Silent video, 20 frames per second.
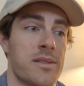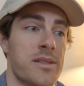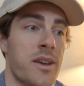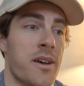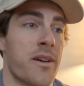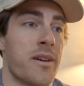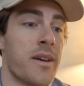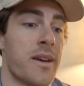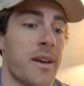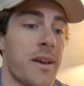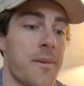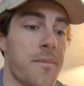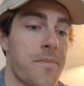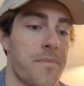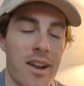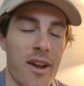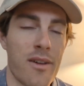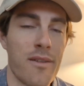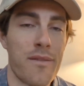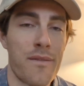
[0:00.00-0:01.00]
So,
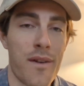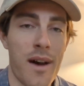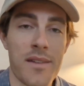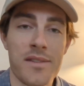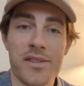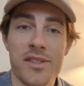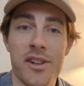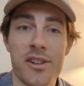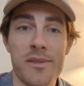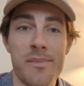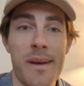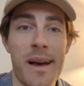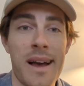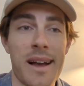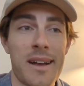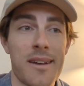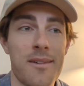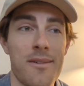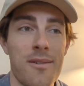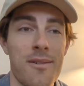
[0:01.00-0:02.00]
5 shots
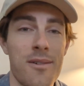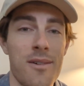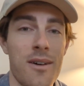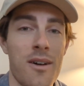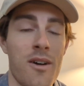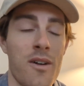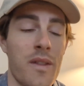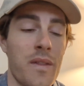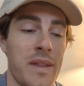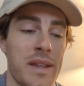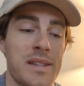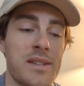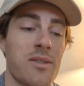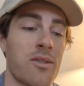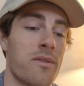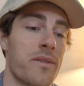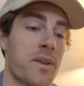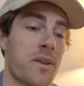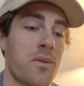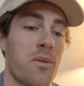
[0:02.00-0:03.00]
back on this sort
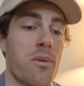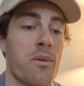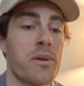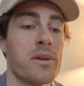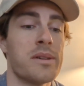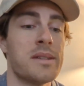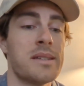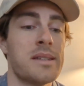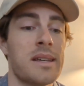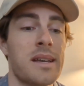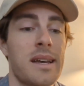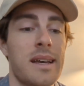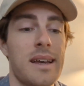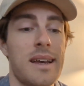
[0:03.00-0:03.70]
of a course.